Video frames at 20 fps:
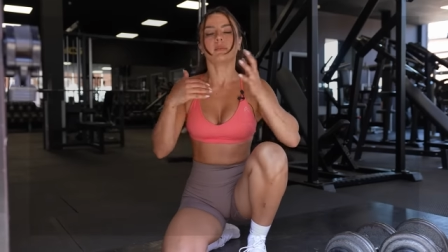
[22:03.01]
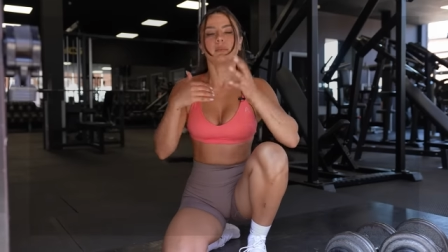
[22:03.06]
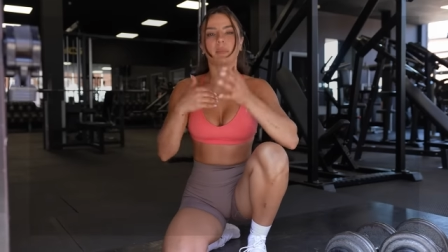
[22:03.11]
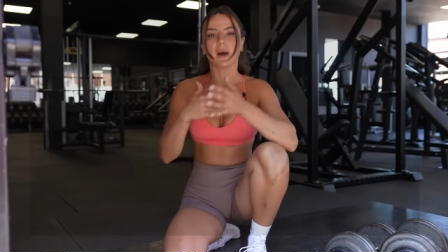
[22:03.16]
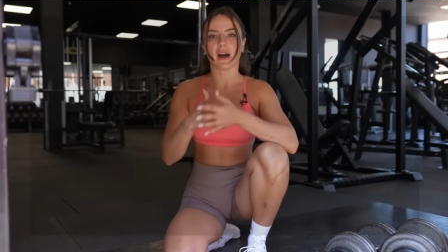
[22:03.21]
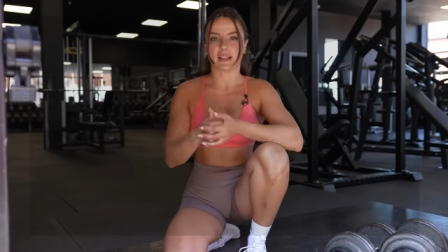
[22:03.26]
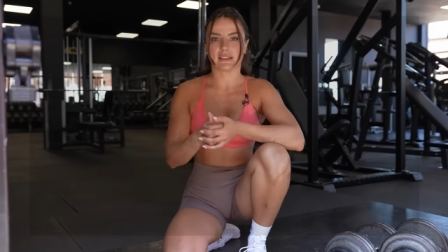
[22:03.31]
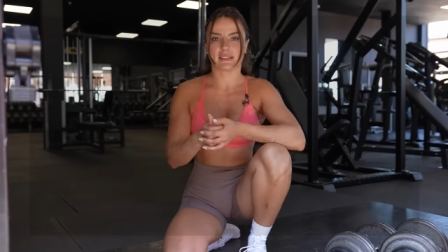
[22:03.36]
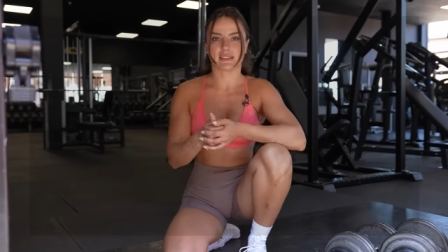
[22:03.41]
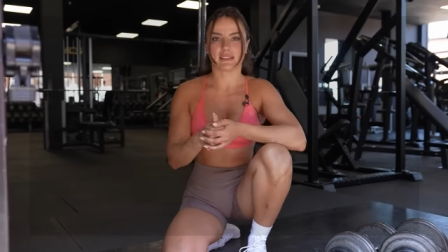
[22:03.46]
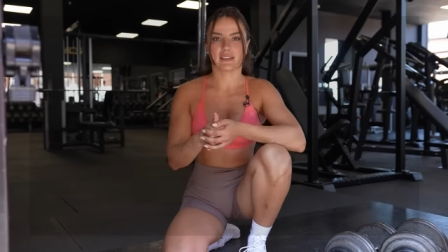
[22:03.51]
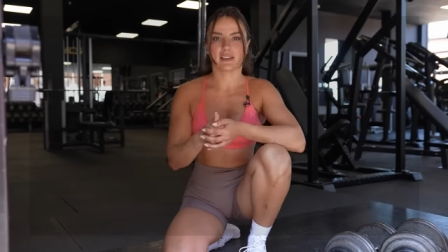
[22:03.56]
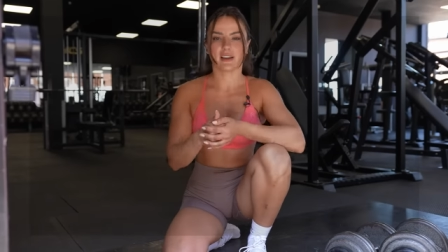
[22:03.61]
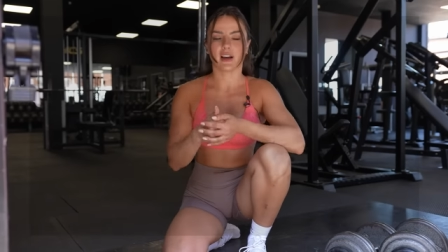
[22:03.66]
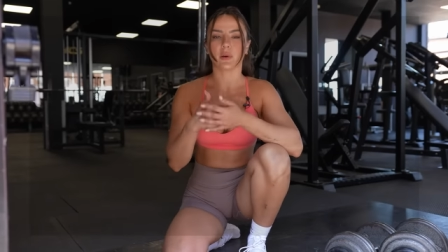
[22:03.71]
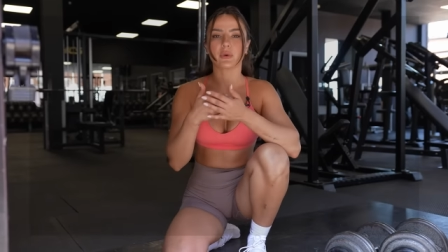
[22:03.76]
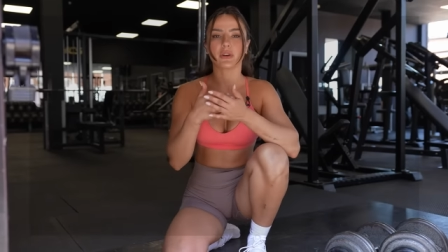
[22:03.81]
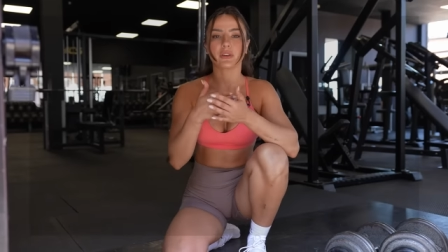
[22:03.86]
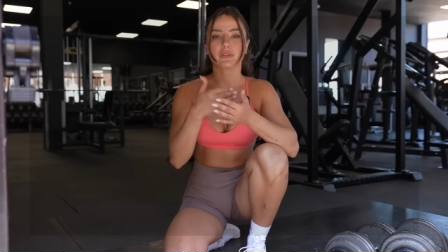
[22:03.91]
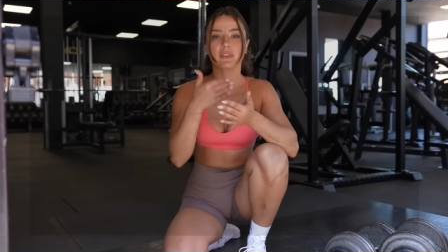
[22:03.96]
But
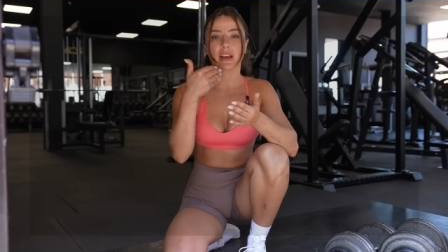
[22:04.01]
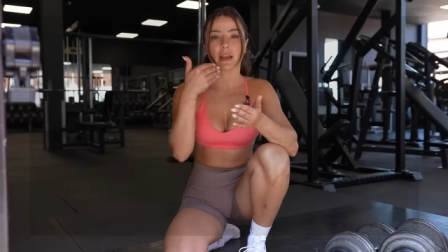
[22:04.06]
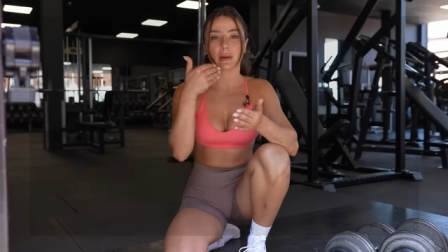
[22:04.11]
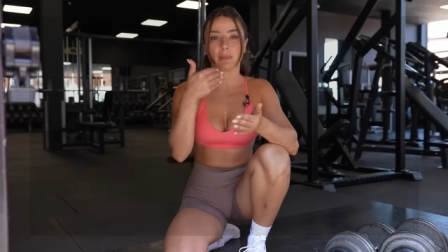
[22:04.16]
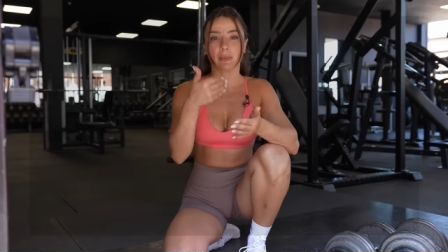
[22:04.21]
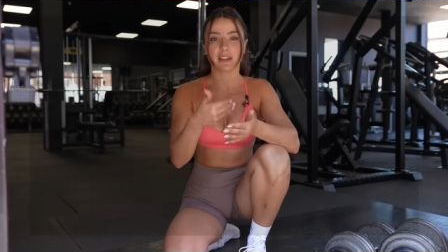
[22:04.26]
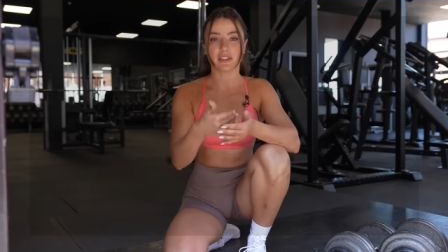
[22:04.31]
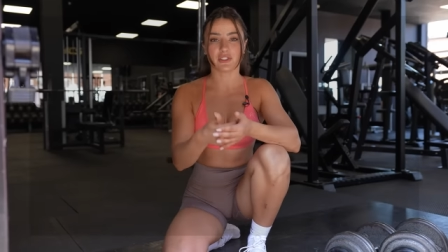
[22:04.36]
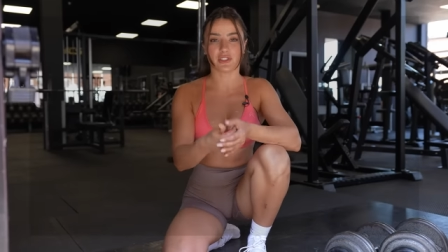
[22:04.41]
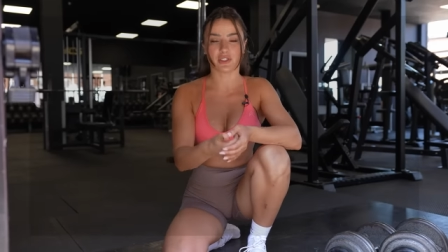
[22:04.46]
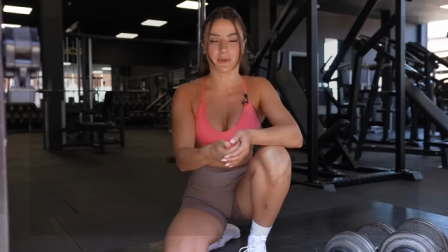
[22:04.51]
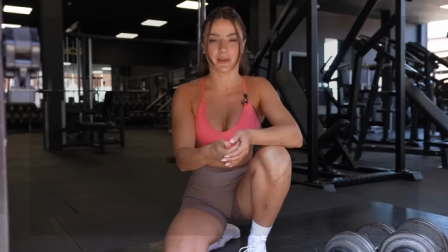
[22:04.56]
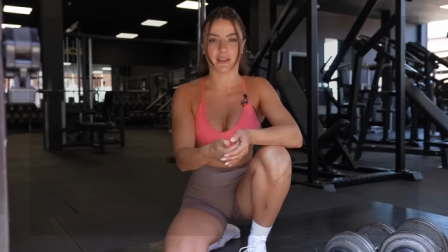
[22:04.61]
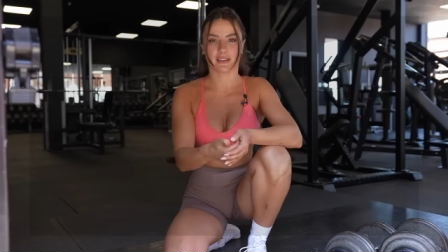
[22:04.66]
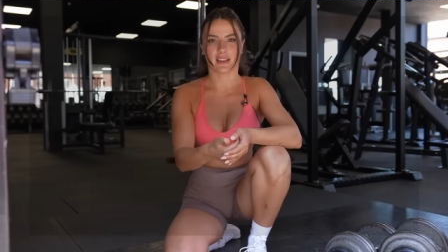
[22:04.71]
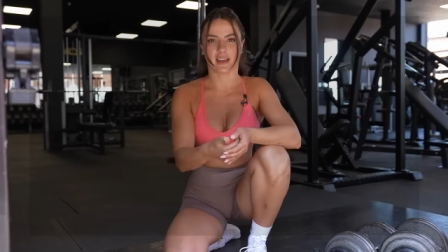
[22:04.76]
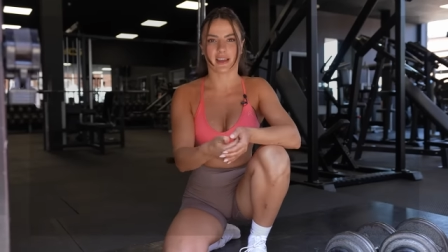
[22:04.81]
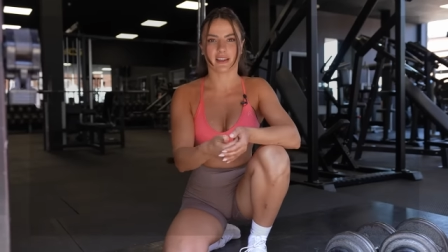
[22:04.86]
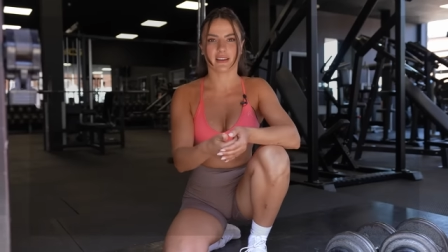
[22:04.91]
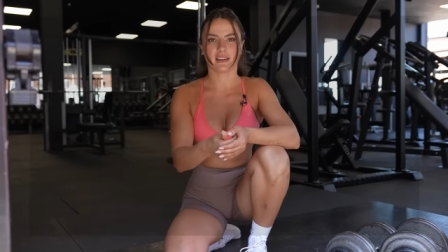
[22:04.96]
I wouldn't recommend
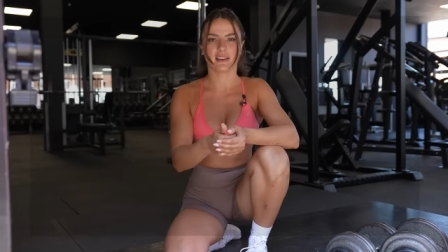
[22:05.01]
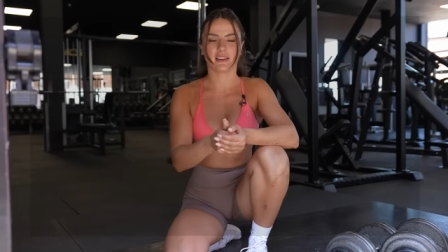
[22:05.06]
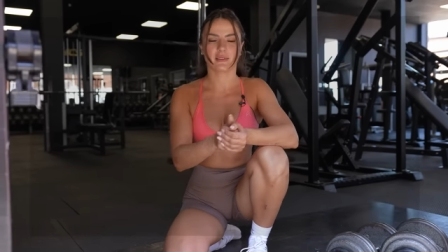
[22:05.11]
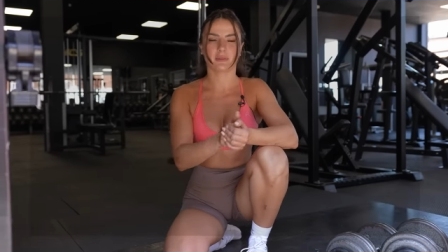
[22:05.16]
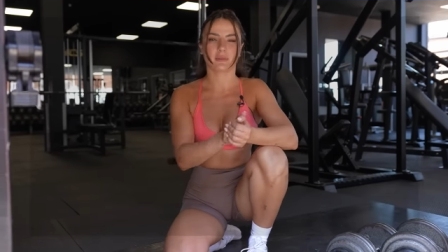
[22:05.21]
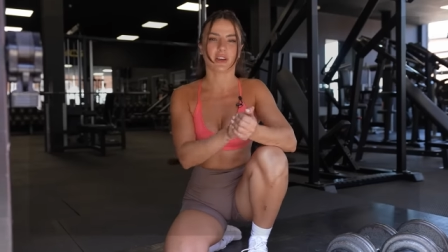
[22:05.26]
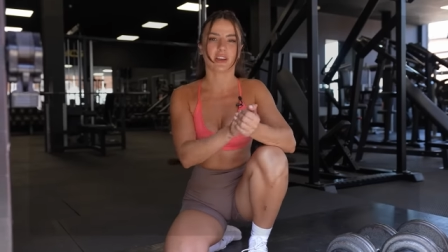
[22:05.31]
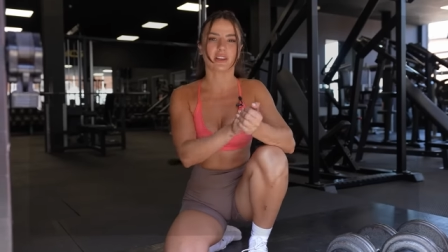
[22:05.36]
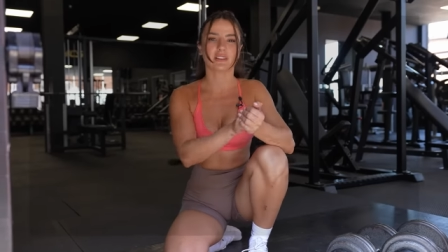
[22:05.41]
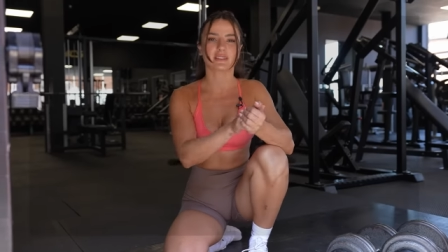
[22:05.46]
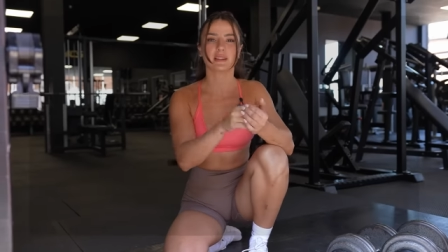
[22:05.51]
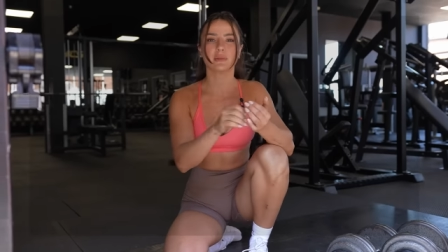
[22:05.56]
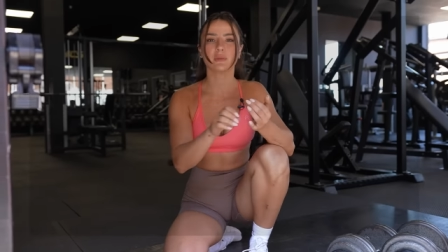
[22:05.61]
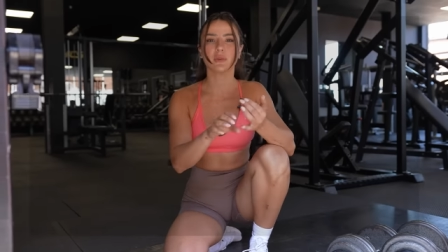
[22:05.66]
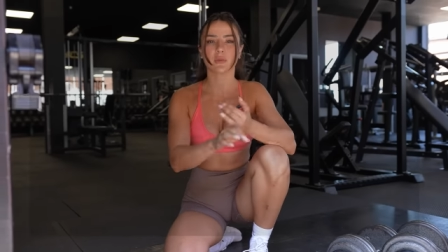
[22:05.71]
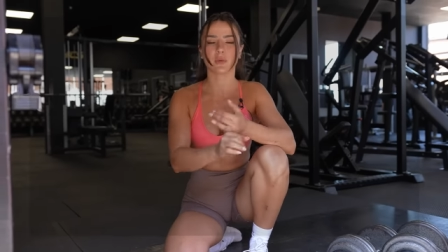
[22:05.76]
doing that because number